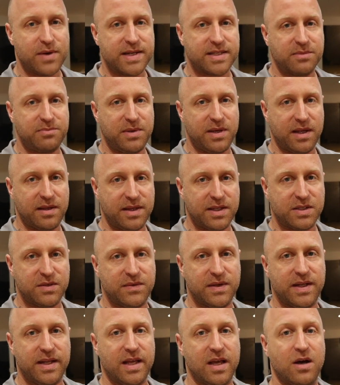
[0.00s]
recipe in this
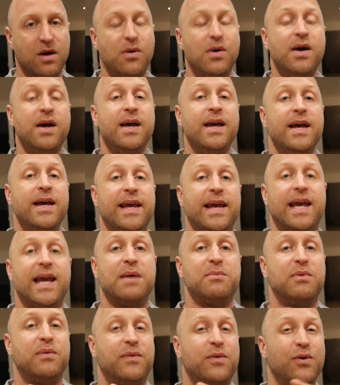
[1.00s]
video,
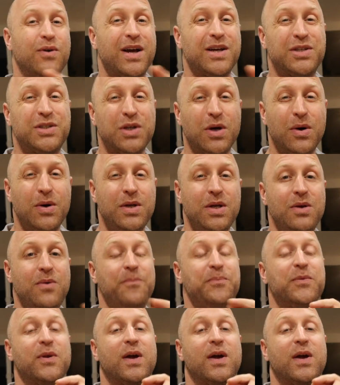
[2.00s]
and before I show you,